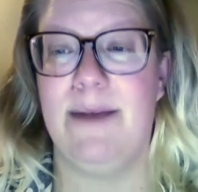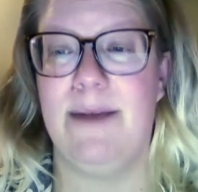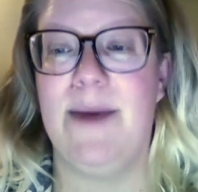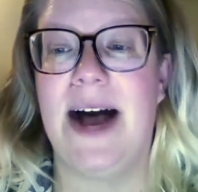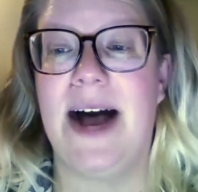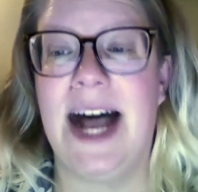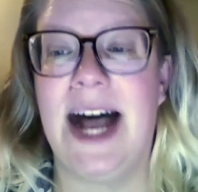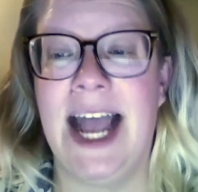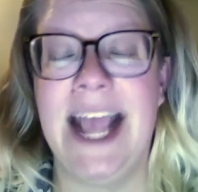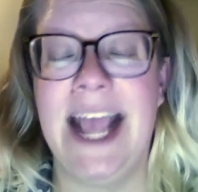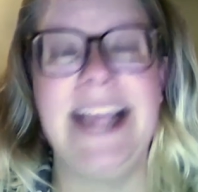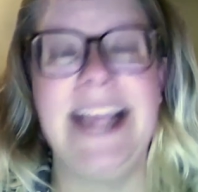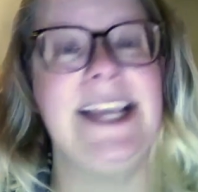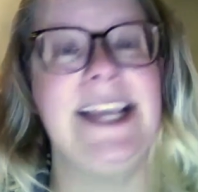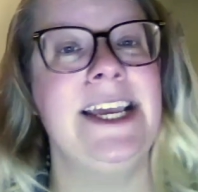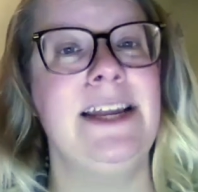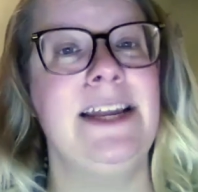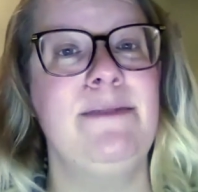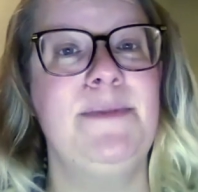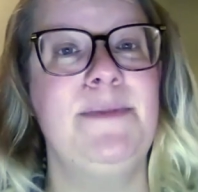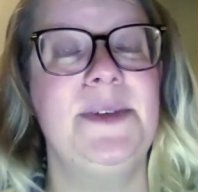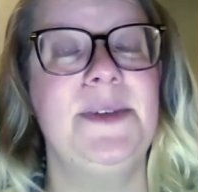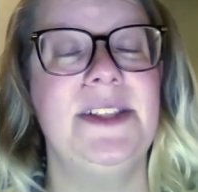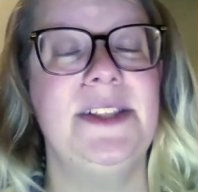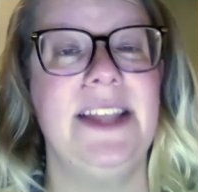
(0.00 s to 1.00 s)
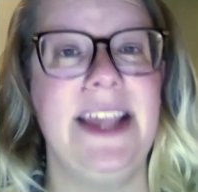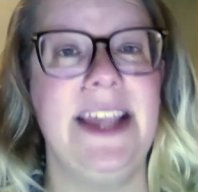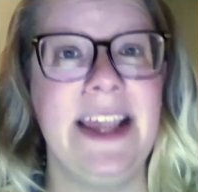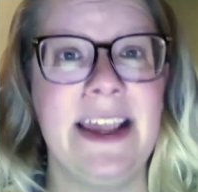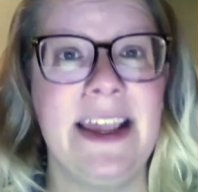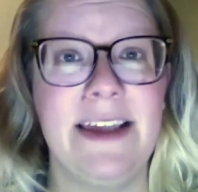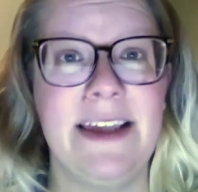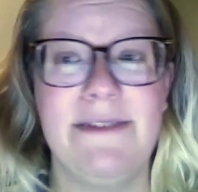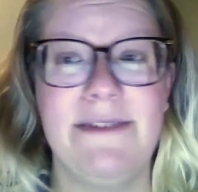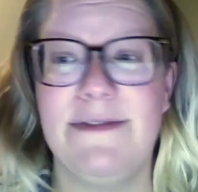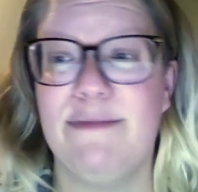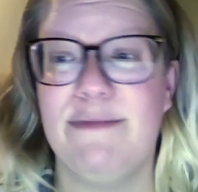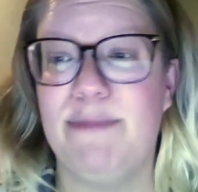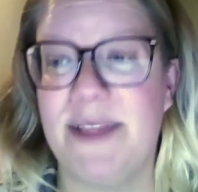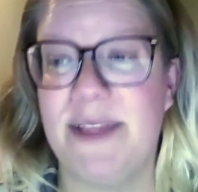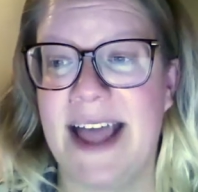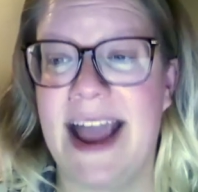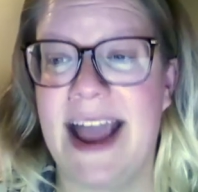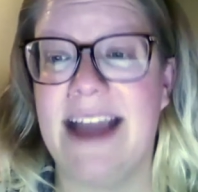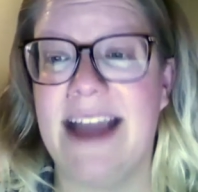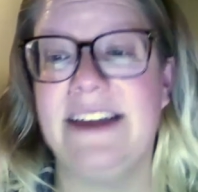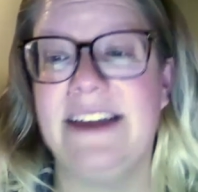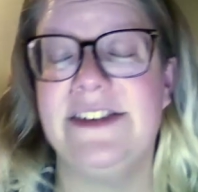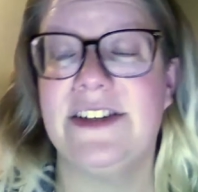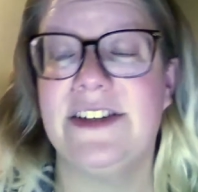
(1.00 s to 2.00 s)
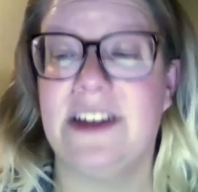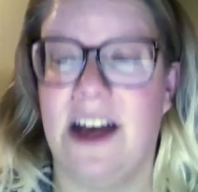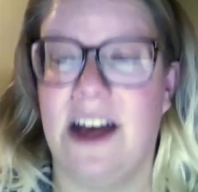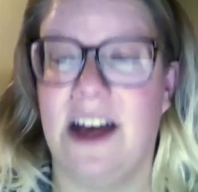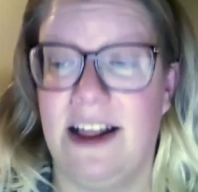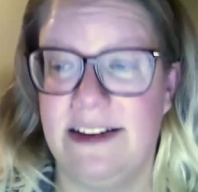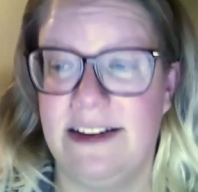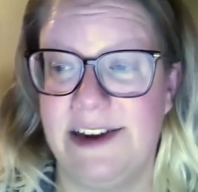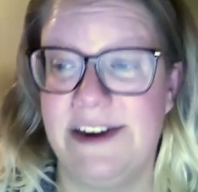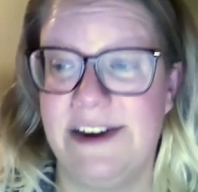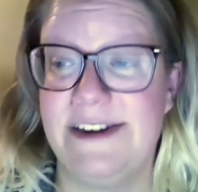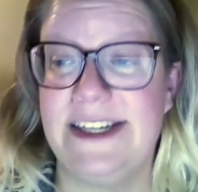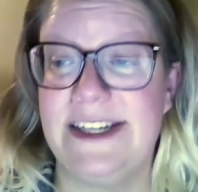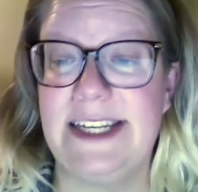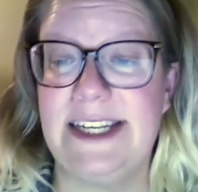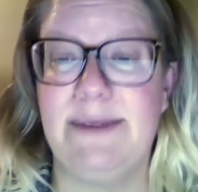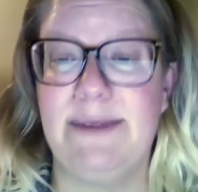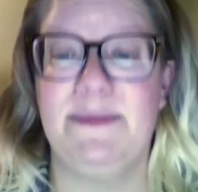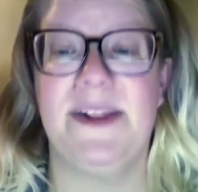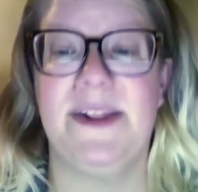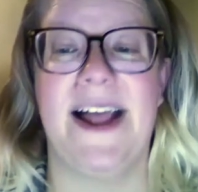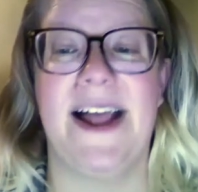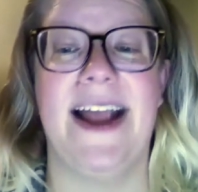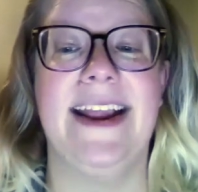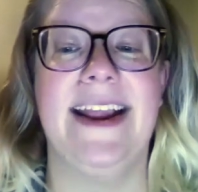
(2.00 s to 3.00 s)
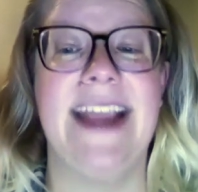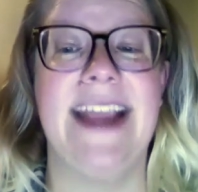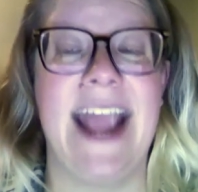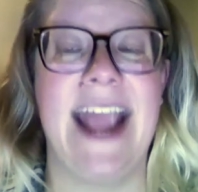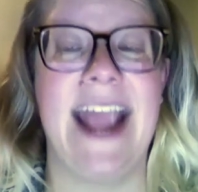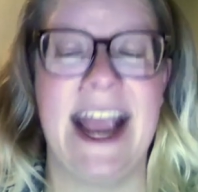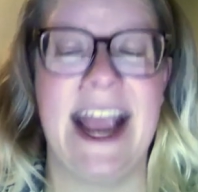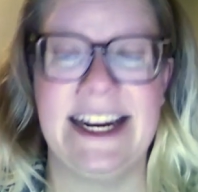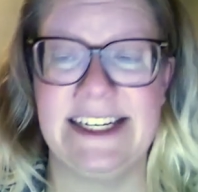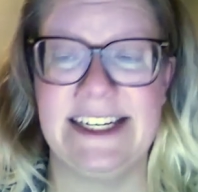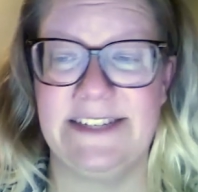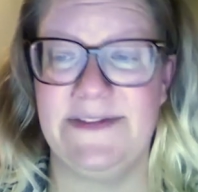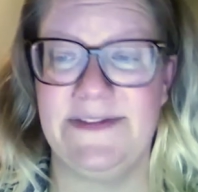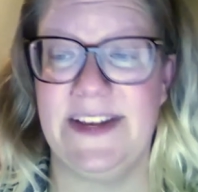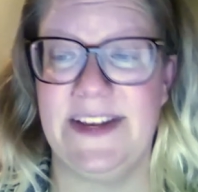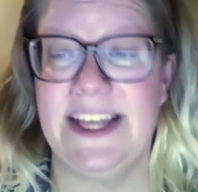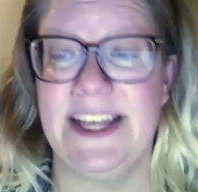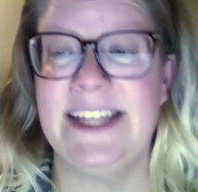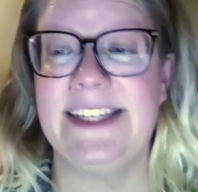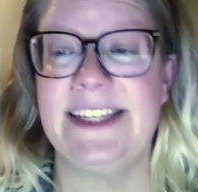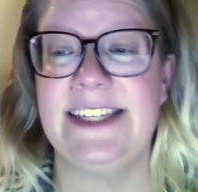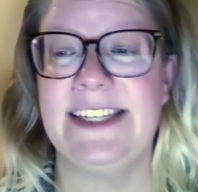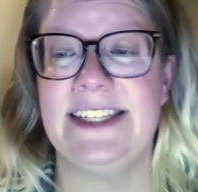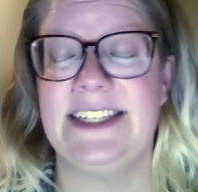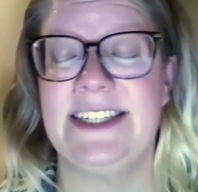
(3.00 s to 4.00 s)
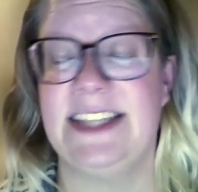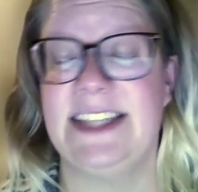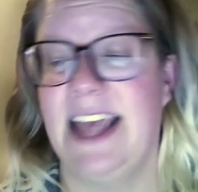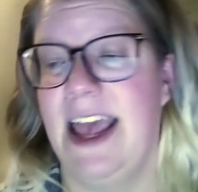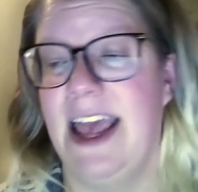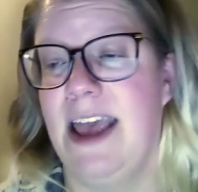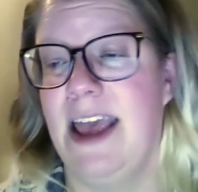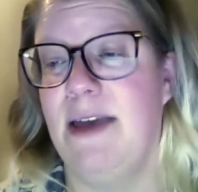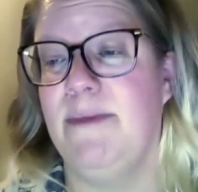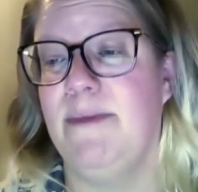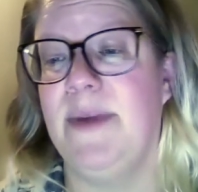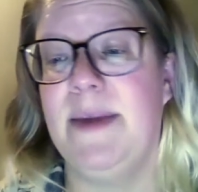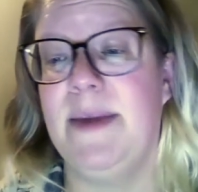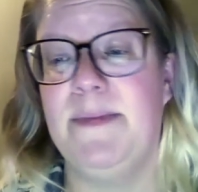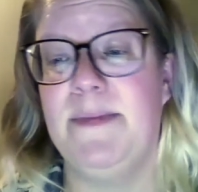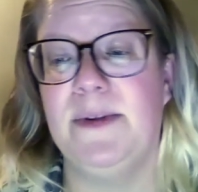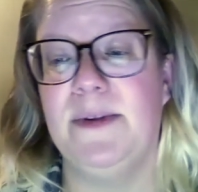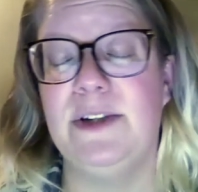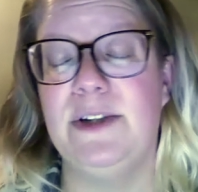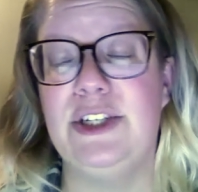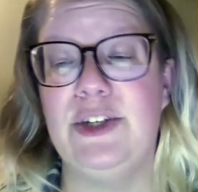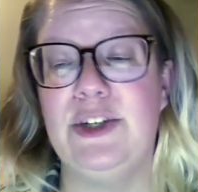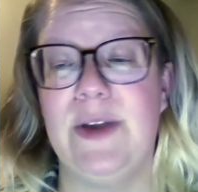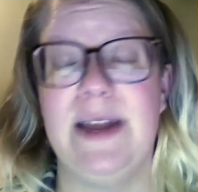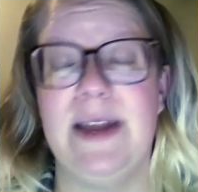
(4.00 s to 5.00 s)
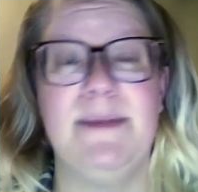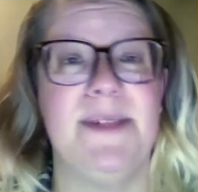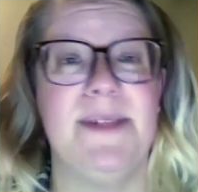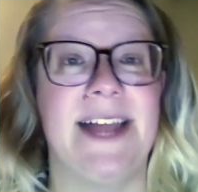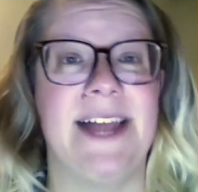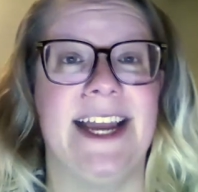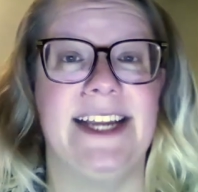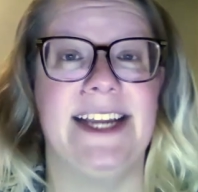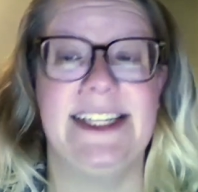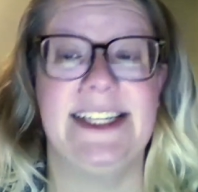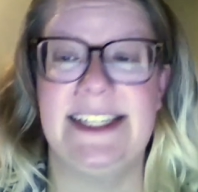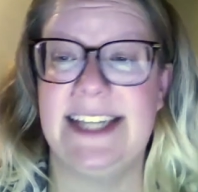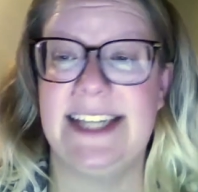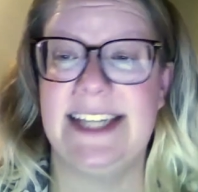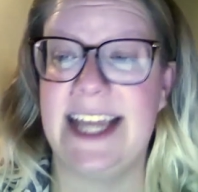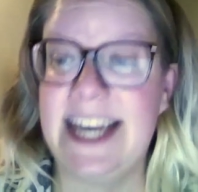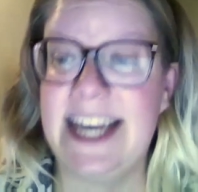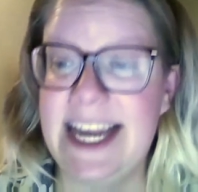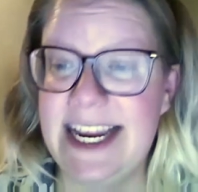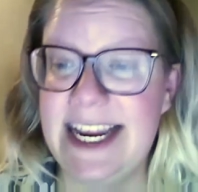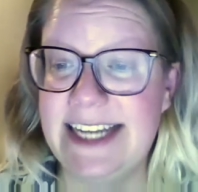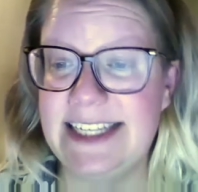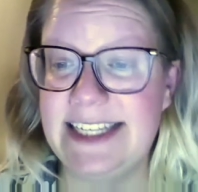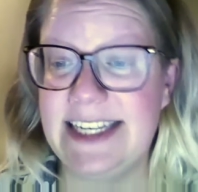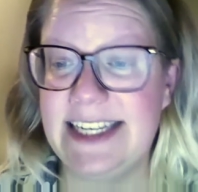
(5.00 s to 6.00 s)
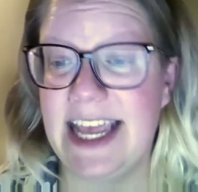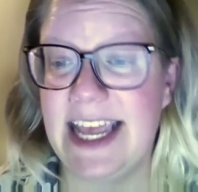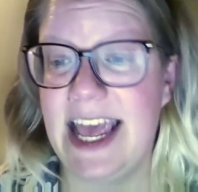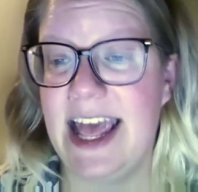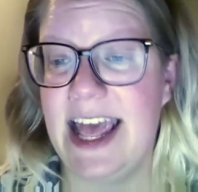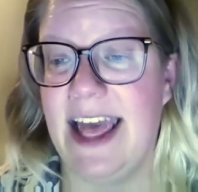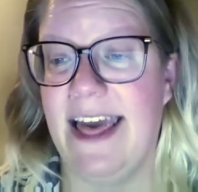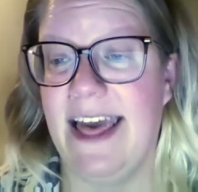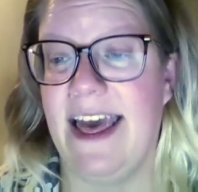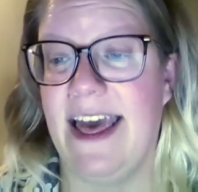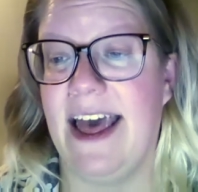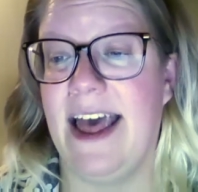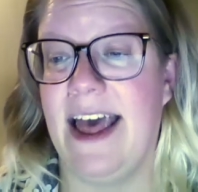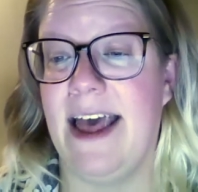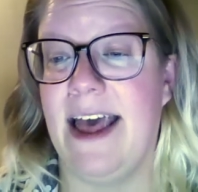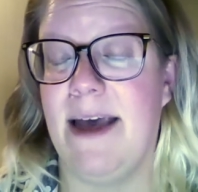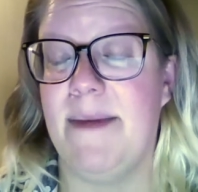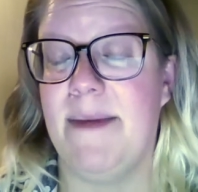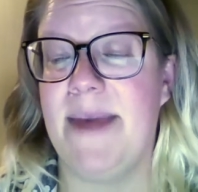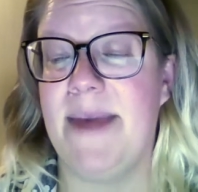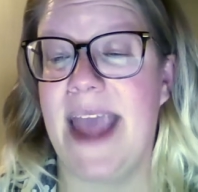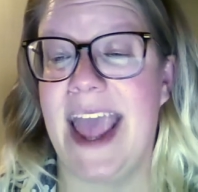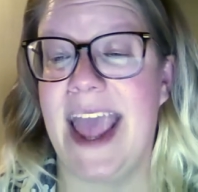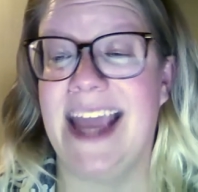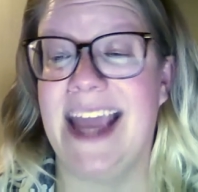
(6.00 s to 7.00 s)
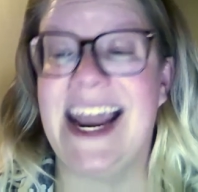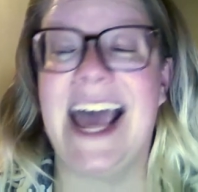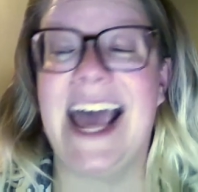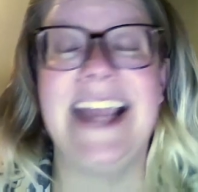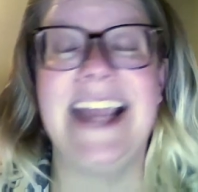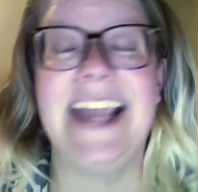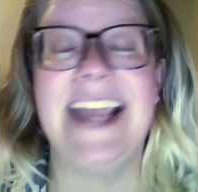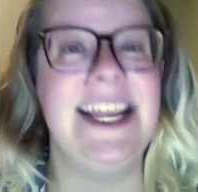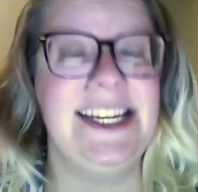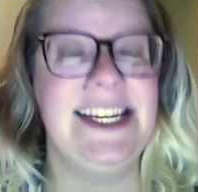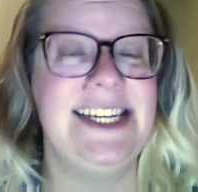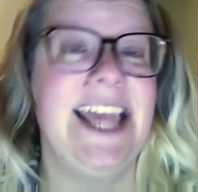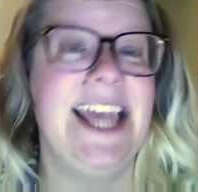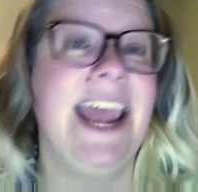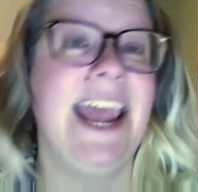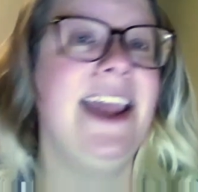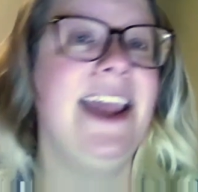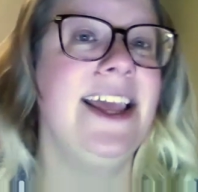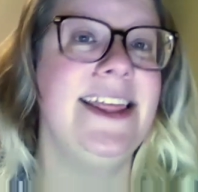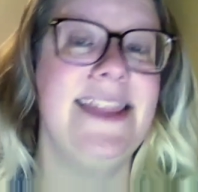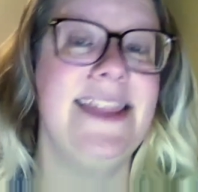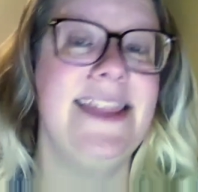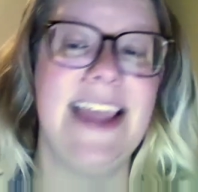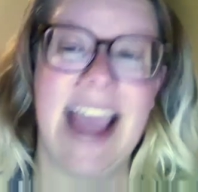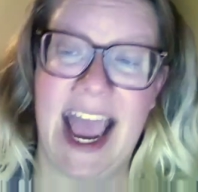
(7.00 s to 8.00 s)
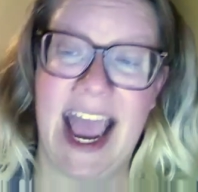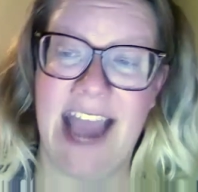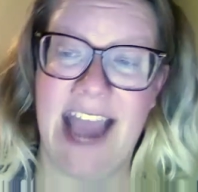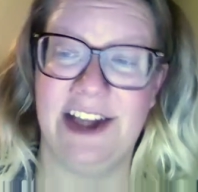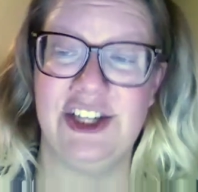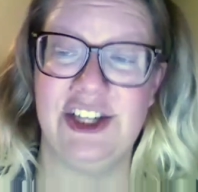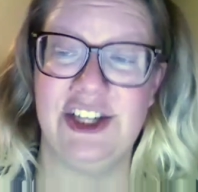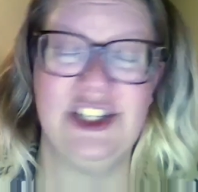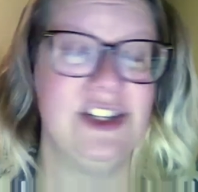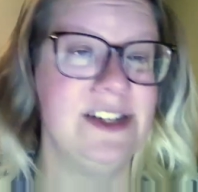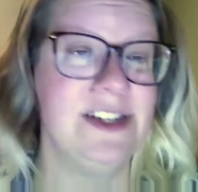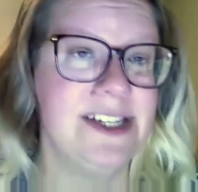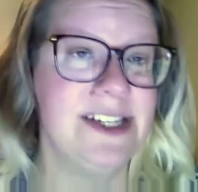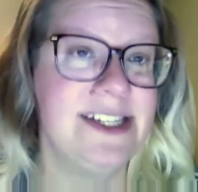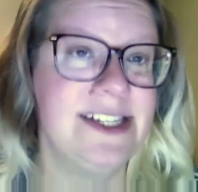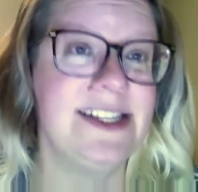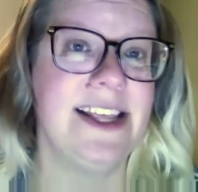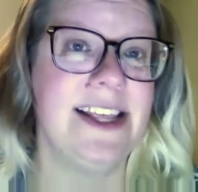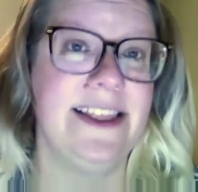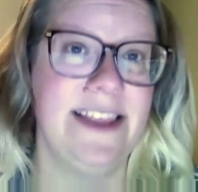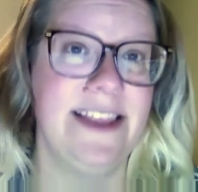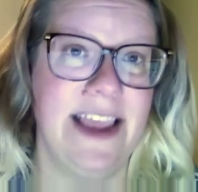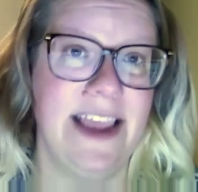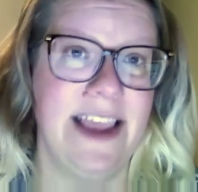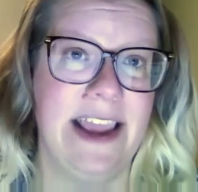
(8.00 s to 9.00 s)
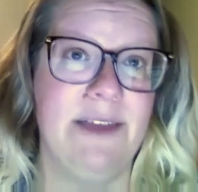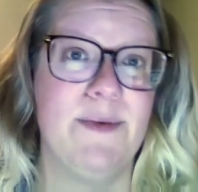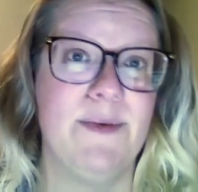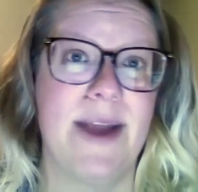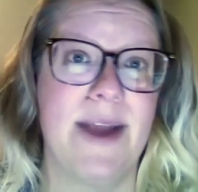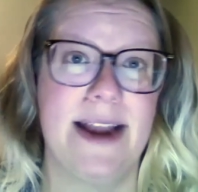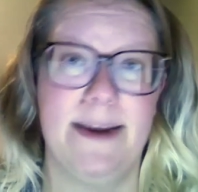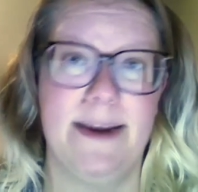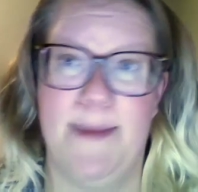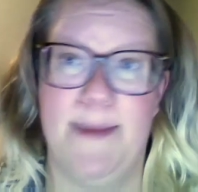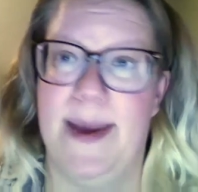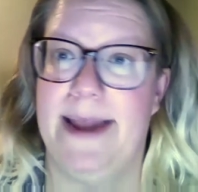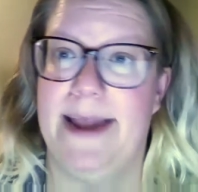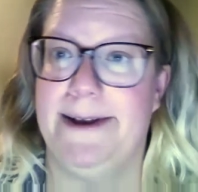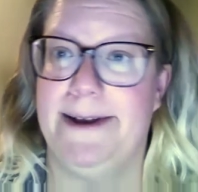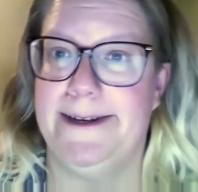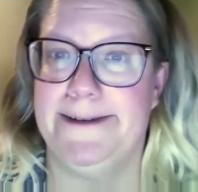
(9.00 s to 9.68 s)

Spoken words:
I can believe Black scholars, Black activists, people doing Black studies, and I can take the actions that they recommend.